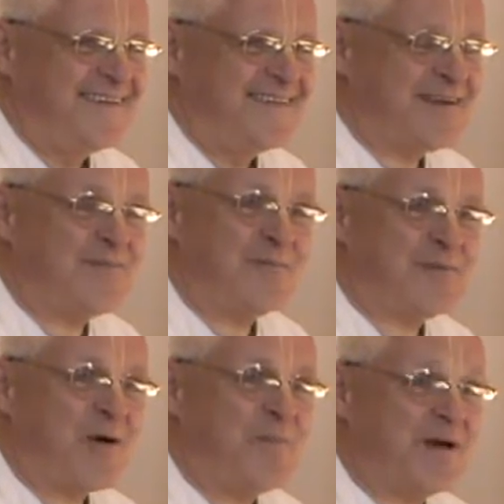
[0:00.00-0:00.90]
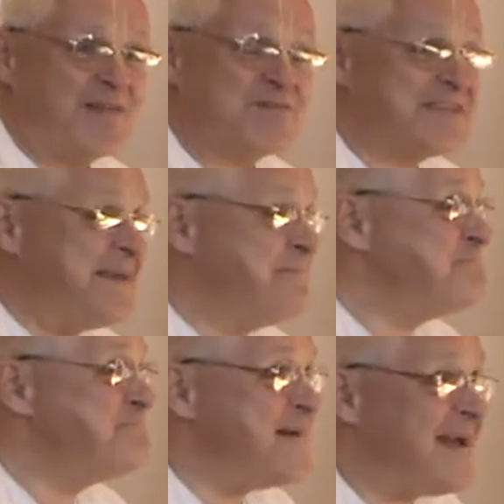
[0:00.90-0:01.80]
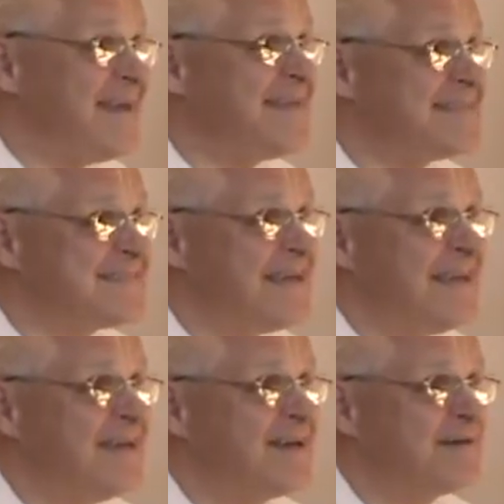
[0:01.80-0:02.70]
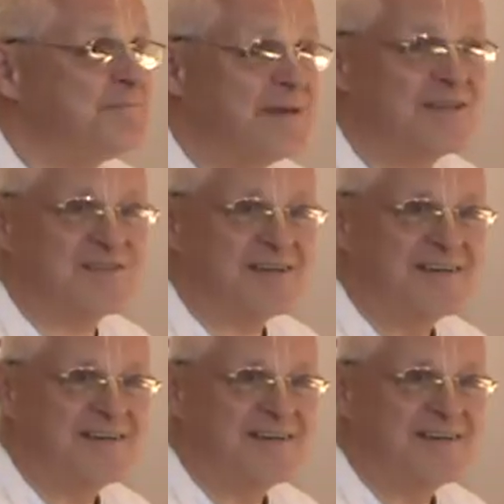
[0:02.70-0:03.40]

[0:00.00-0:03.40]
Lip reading: Therefore, Prabhupada, it was an amazing mixture.